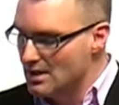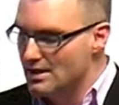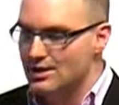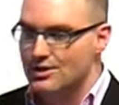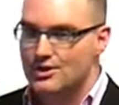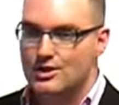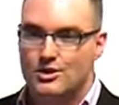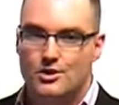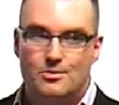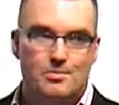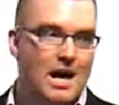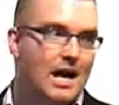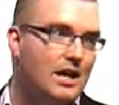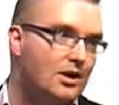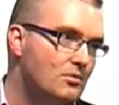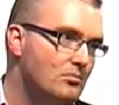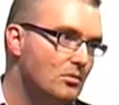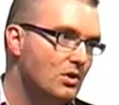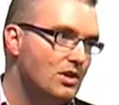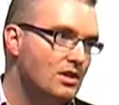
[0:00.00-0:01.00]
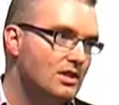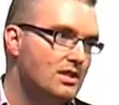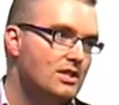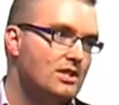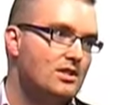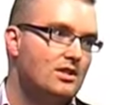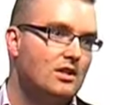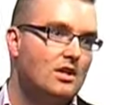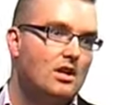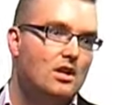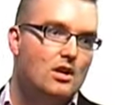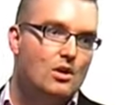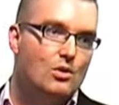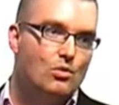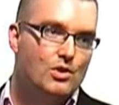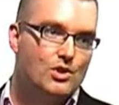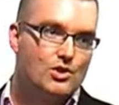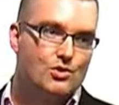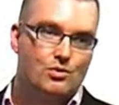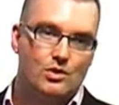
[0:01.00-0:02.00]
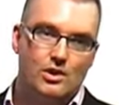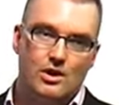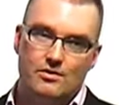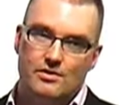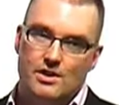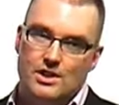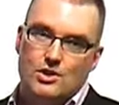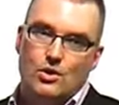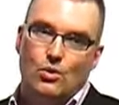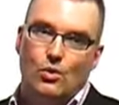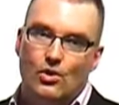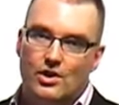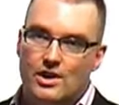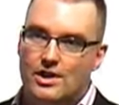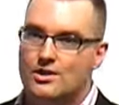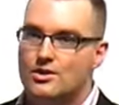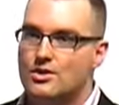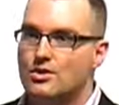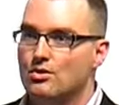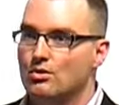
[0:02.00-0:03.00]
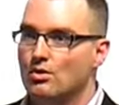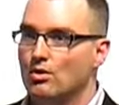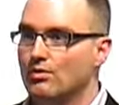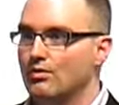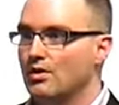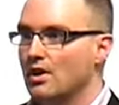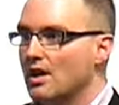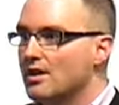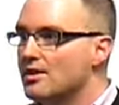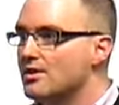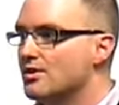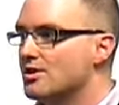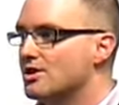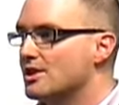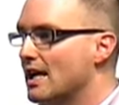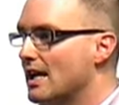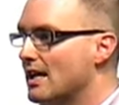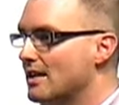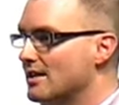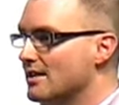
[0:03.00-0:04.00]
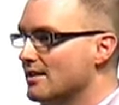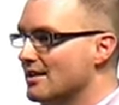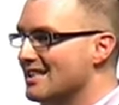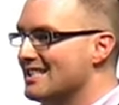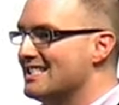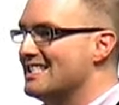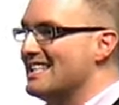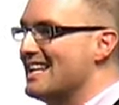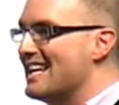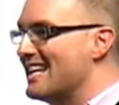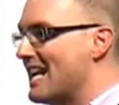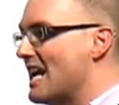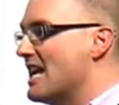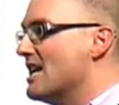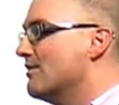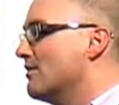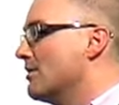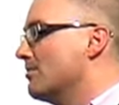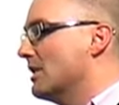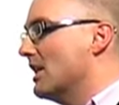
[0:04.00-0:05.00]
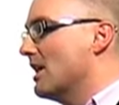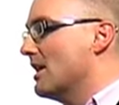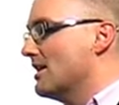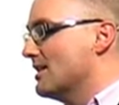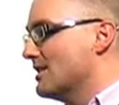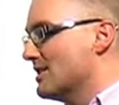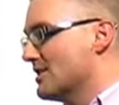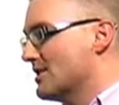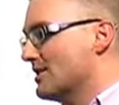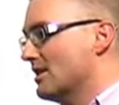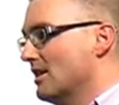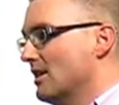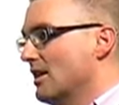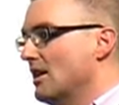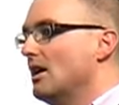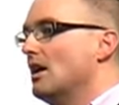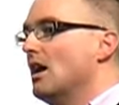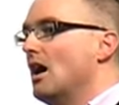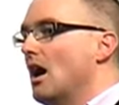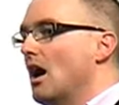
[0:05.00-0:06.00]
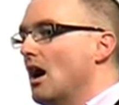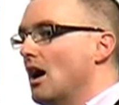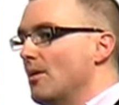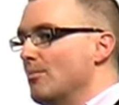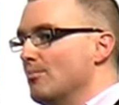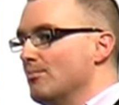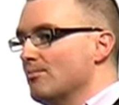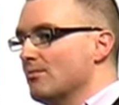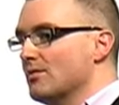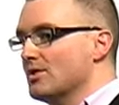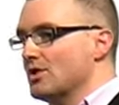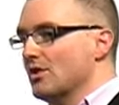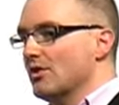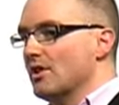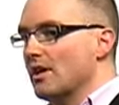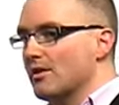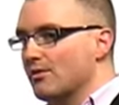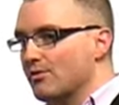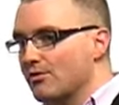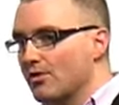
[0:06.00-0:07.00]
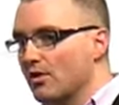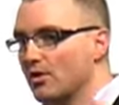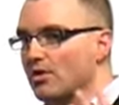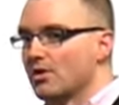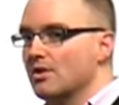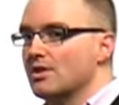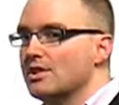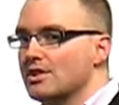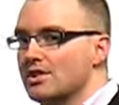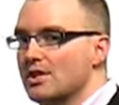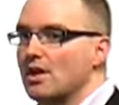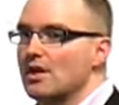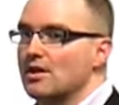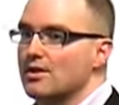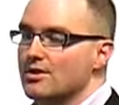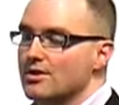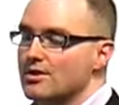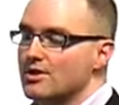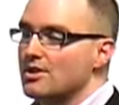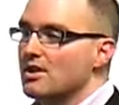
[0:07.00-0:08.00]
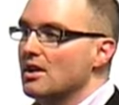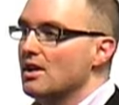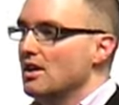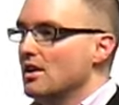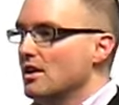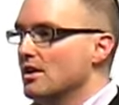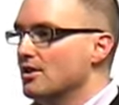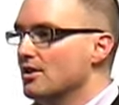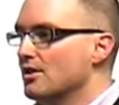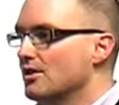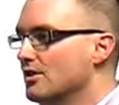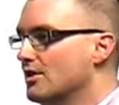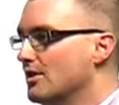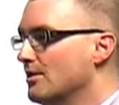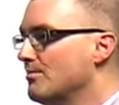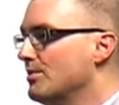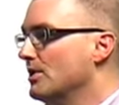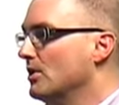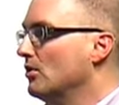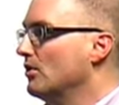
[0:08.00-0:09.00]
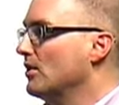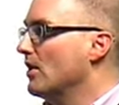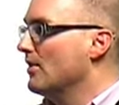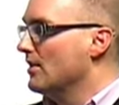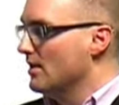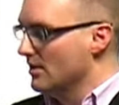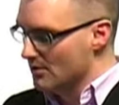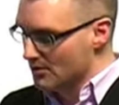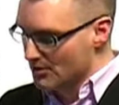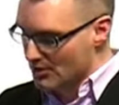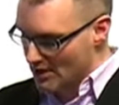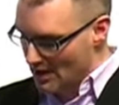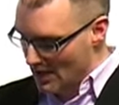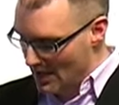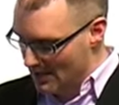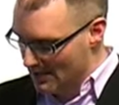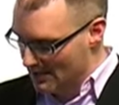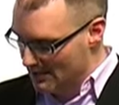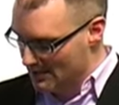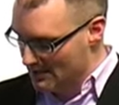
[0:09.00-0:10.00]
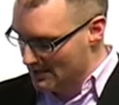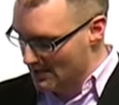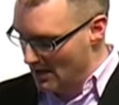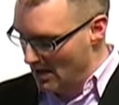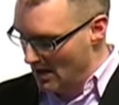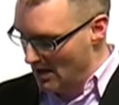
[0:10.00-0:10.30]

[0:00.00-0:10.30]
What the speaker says: is to do pattern books, which were a Victorian tool for understanding the DNA of a place, so that further designers could build on those and